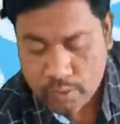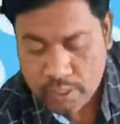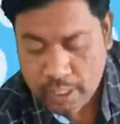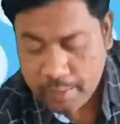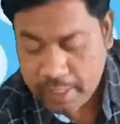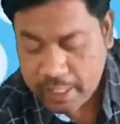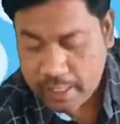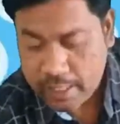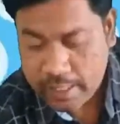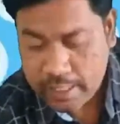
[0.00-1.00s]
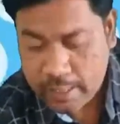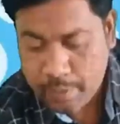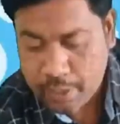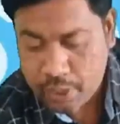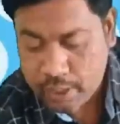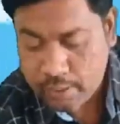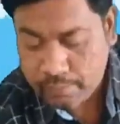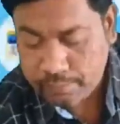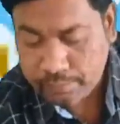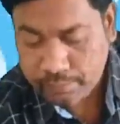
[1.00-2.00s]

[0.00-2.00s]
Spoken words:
to see here beta, in this picture,